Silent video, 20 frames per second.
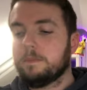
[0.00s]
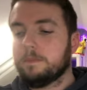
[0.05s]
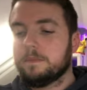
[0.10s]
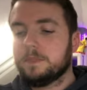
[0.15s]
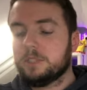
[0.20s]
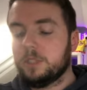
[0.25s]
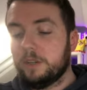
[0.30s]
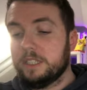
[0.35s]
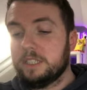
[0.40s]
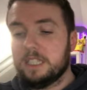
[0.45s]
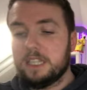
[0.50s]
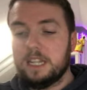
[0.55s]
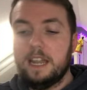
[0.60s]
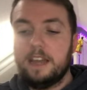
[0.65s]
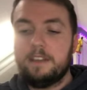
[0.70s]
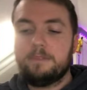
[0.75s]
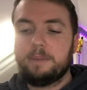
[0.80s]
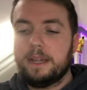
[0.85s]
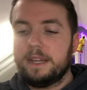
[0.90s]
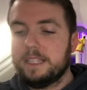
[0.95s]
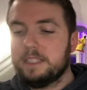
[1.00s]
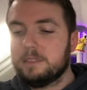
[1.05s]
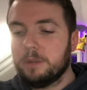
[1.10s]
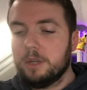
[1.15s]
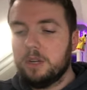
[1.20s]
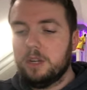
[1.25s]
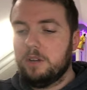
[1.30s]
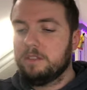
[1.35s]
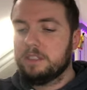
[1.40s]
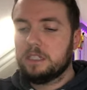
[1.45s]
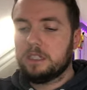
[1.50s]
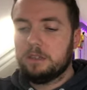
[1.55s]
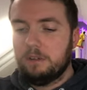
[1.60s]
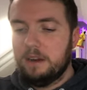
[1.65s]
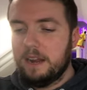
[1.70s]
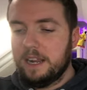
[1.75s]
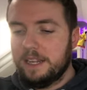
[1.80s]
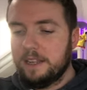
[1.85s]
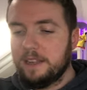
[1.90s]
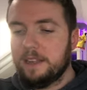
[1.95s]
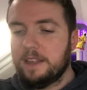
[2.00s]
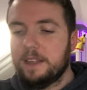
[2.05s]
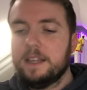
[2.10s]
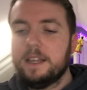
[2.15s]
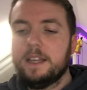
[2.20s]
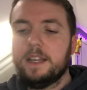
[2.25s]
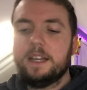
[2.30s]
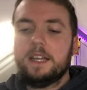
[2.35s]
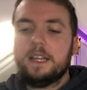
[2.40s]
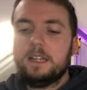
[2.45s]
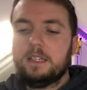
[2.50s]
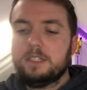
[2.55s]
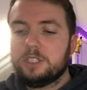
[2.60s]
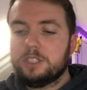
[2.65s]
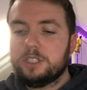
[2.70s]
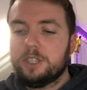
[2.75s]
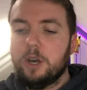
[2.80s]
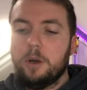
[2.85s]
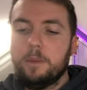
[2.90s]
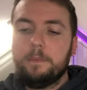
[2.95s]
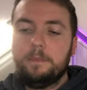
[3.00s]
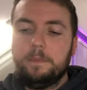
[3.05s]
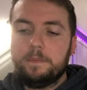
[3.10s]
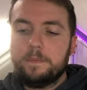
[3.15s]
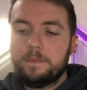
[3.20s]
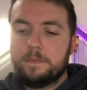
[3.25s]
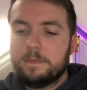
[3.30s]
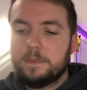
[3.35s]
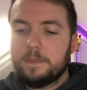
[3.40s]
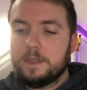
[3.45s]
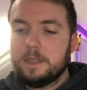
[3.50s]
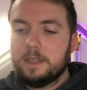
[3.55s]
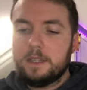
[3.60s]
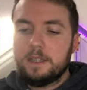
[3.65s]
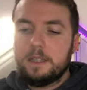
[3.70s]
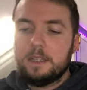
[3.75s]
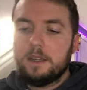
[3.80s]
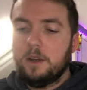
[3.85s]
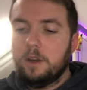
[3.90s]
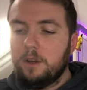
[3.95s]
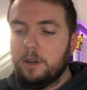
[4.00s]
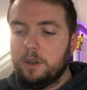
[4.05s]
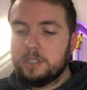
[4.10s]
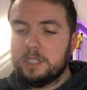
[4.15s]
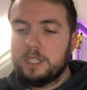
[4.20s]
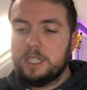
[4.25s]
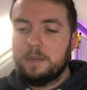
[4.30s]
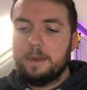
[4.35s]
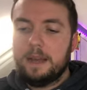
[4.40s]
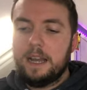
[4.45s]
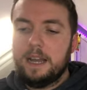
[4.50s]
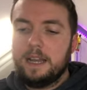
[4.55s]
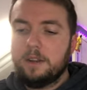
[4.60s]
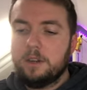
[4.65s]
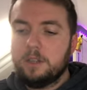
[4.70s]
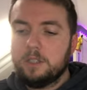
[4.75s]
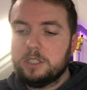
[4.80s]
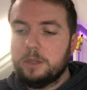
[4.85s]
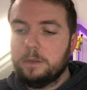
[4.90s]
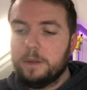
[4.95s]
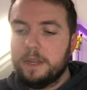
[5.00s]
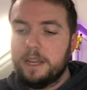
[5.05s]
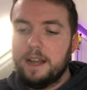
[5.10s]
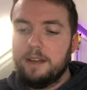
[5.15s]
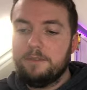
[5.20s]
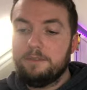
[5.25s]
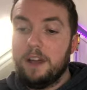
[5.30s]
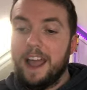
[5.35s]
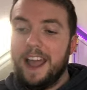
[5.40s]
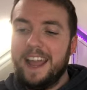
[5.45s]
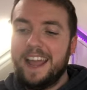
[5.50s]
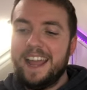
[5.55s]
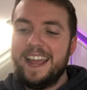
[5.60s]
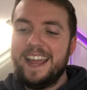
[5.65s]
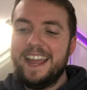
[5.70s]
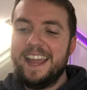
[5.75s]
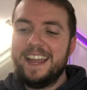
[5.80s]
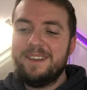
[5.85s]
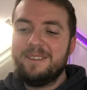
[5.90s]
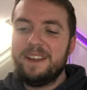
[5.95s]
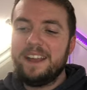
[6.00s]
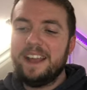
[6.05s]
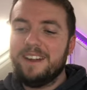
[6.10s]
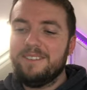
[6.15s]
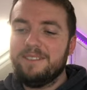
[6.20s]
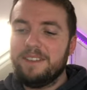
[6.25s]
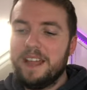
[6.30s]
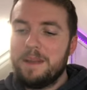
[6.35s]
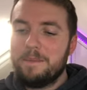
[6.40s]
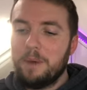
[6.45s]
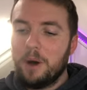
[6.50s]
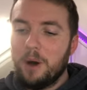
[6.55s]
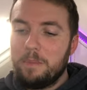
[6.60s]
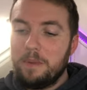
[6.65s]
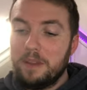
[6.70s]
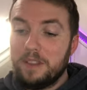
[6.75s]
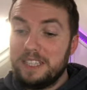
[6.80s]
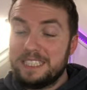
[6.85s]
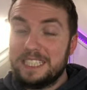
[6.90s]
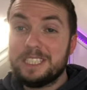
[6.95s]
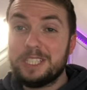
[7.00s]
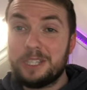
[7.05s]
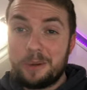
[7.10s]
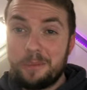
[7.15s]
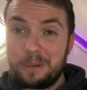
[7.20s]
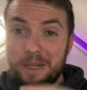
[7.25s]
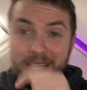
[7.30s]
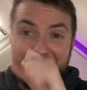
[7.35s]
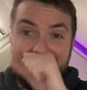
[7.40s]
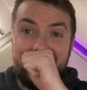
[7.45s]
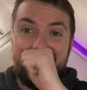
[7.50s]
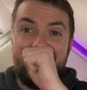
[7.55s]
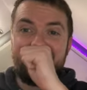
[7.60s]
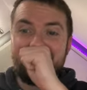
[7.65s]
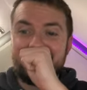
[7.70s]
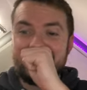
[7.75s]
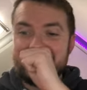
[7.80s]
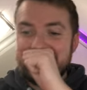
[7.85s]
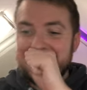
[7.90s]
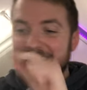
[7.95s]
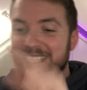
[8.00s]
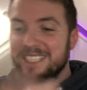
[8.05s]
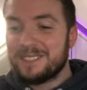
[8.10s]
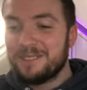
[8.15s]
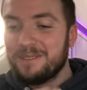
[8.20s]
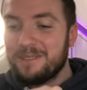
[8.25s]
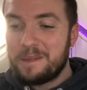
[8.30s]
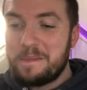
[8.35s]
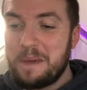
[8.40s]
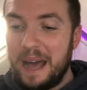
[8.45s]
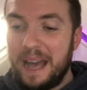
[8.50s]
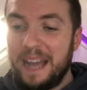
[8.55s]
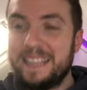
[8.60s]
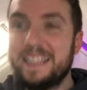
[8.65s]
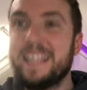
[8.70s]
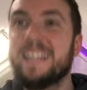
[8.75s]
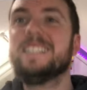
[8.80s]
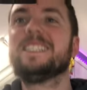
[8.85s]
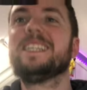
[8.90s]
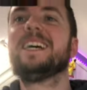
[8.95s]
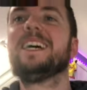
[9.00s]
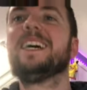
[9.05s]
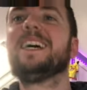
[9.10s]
sorry, to the left, I need to pull it over to the right. Snom, Horsea, behind Horsea we have, hey, we have a mop. This is a double hit. I've just seen there's something behind this.